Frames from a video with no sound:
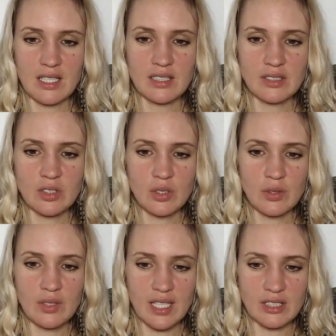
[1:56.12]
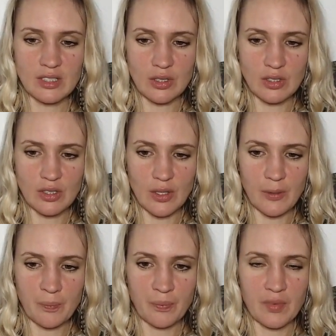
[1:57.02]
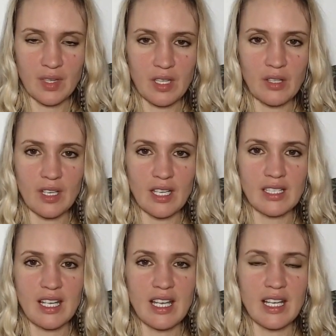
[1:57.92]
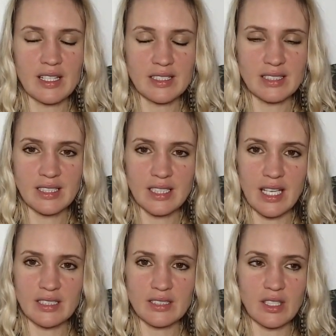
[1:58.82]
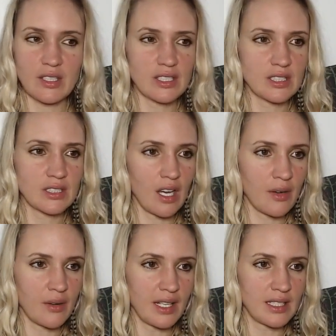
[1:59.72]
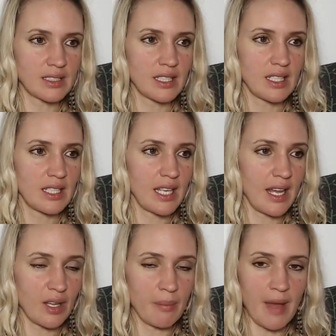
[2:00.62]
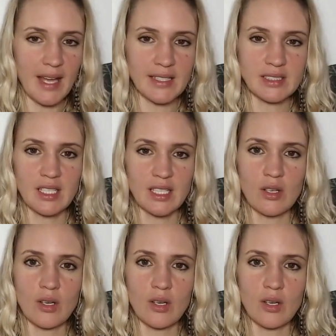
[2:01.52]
And there's two things you can do. You can either sit in it, so you can just go and lay on the bed